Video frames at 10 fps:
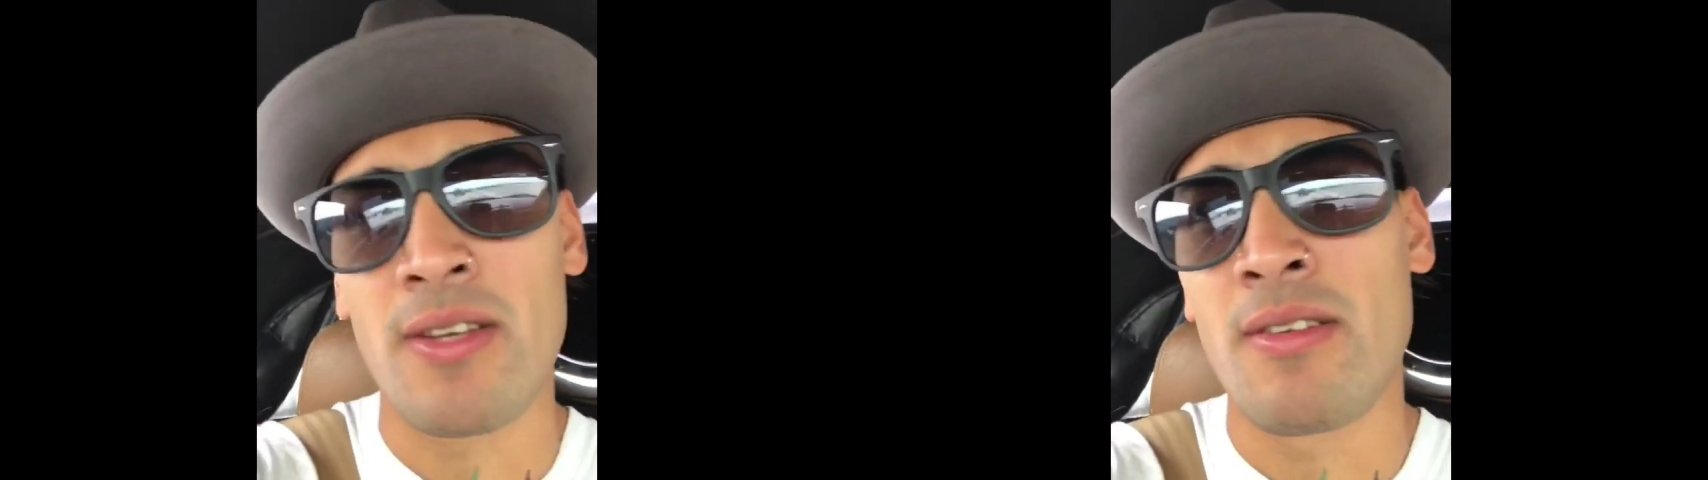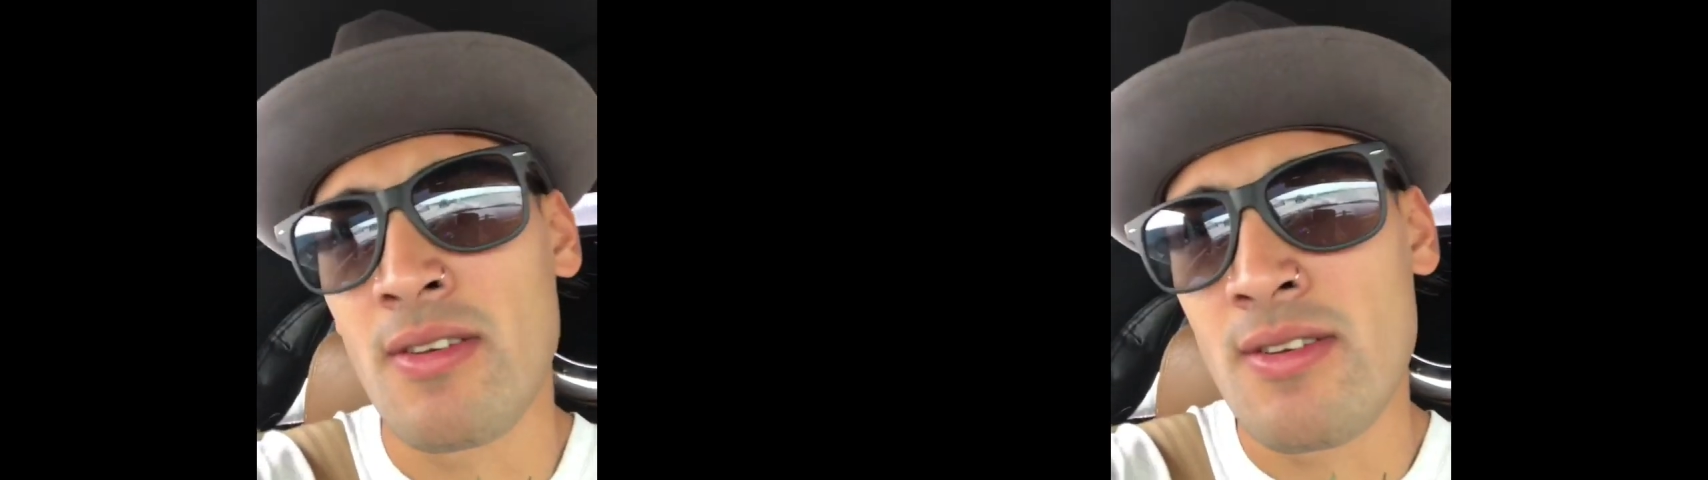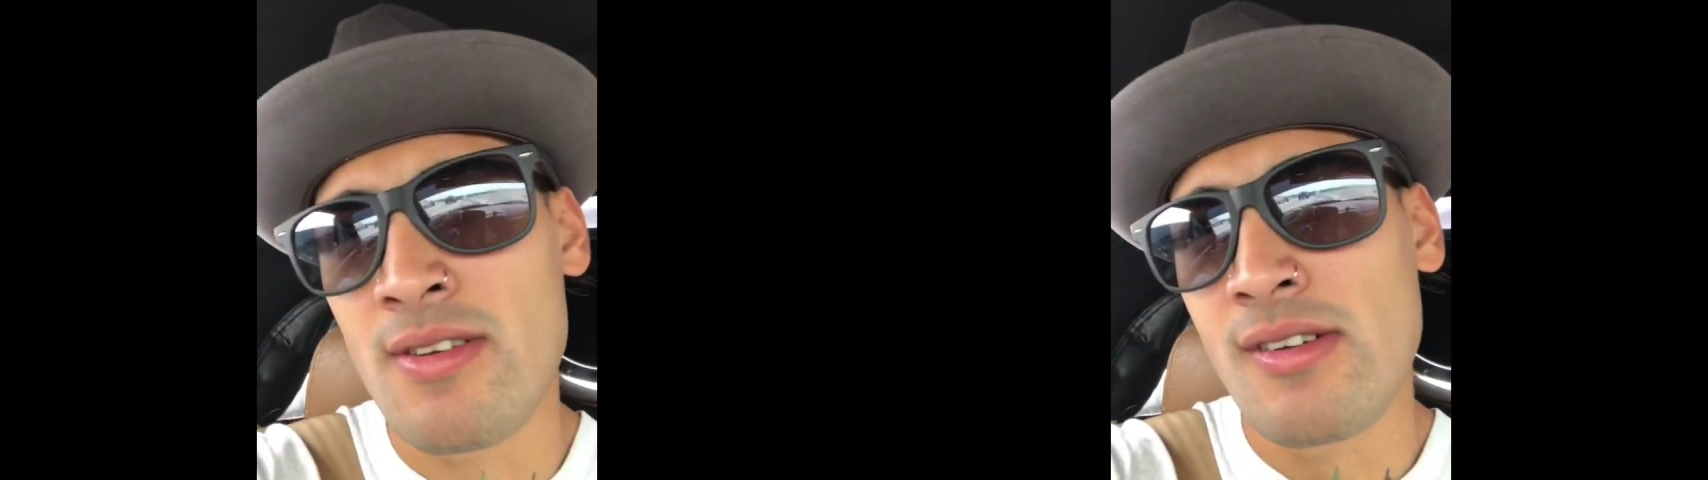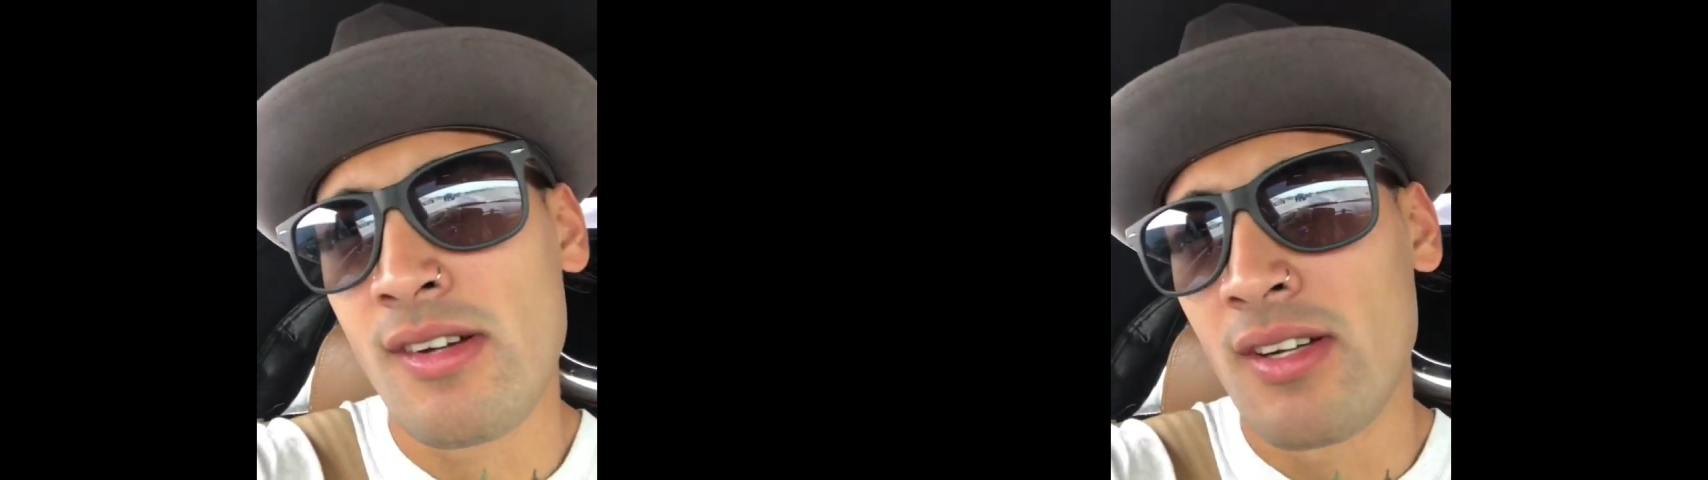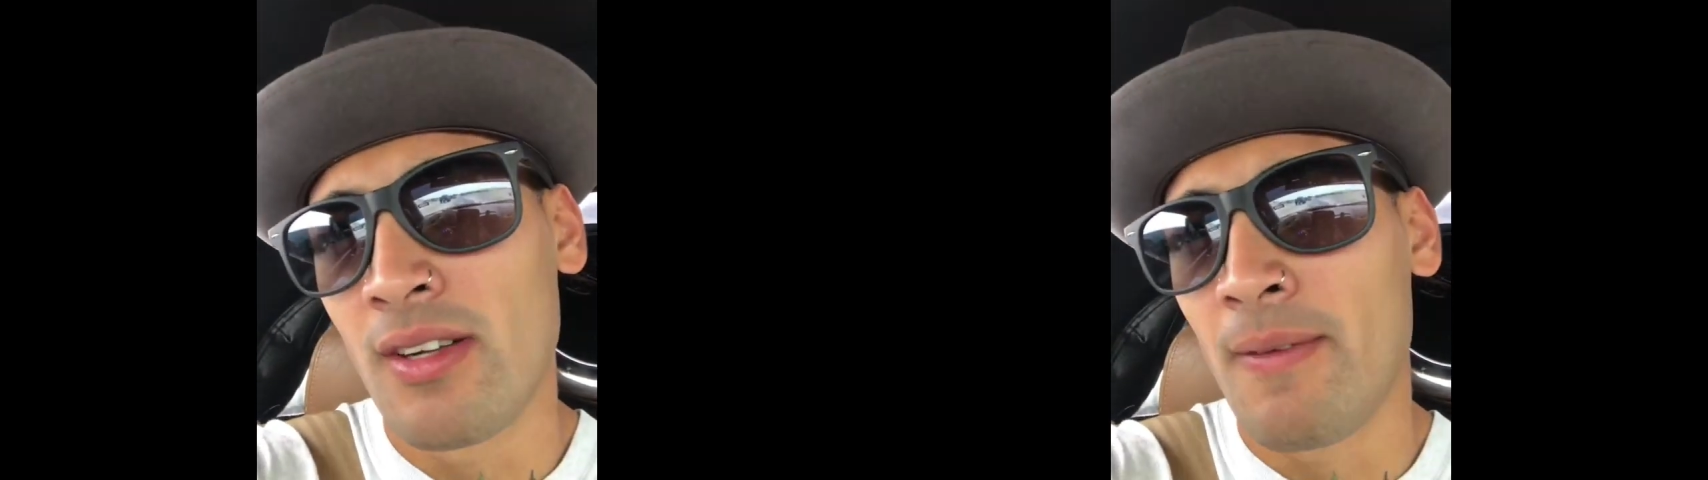
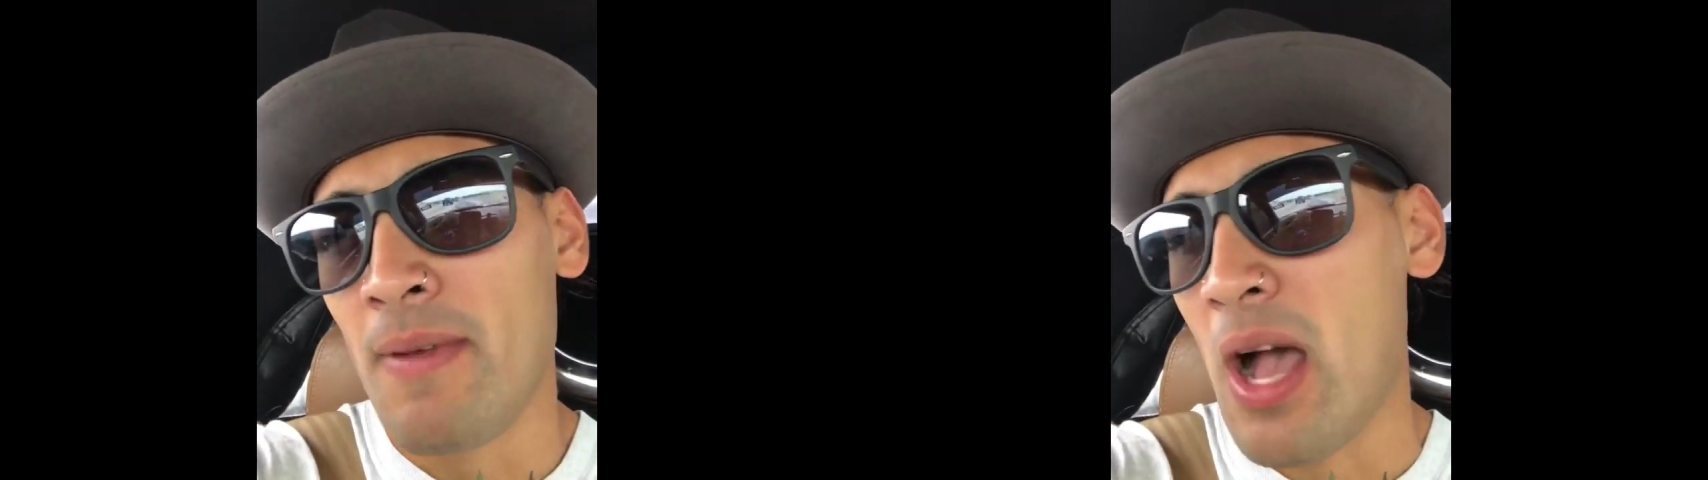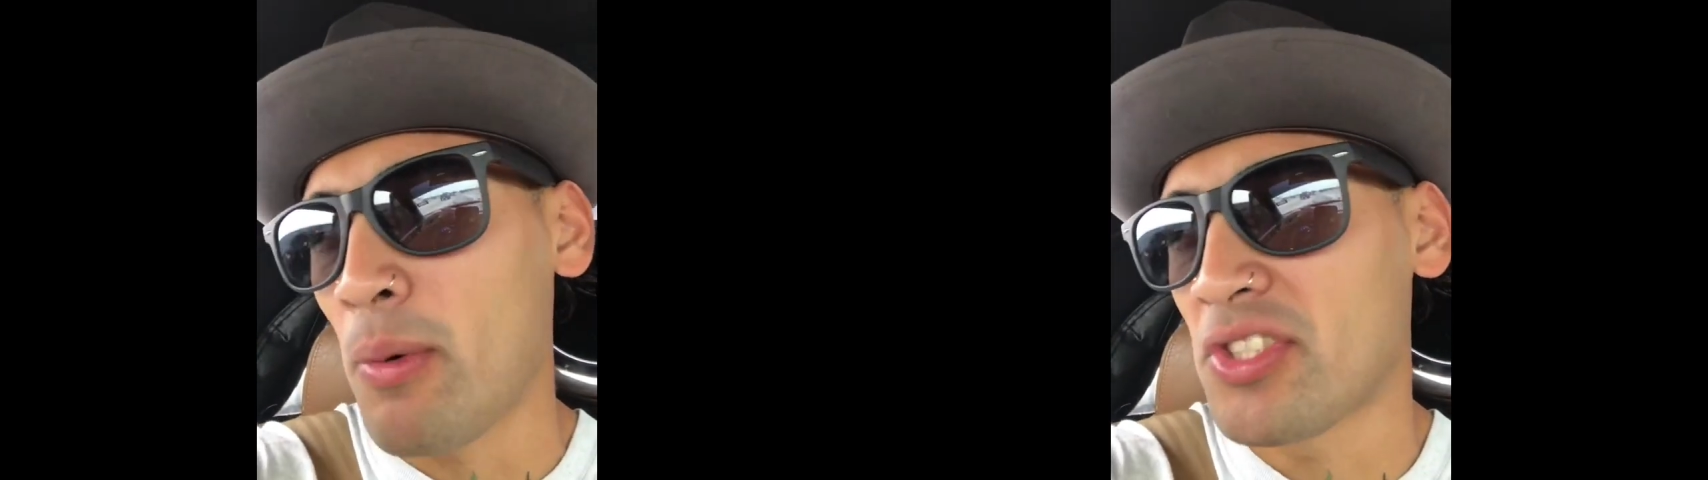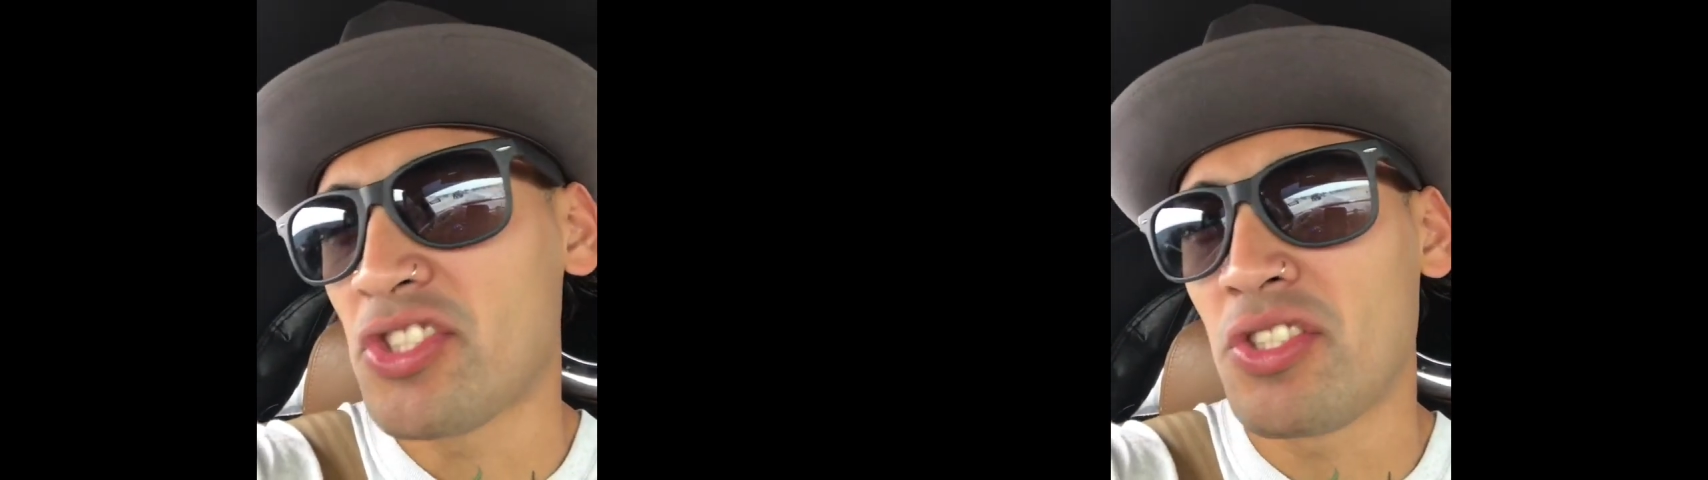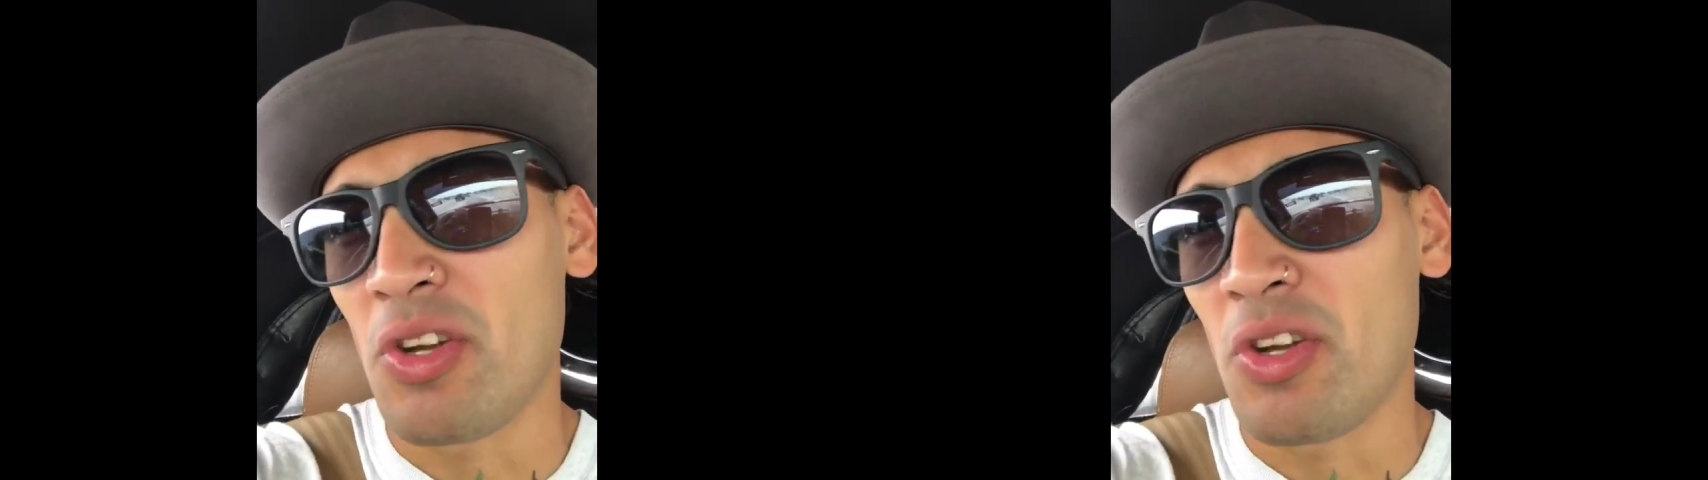I was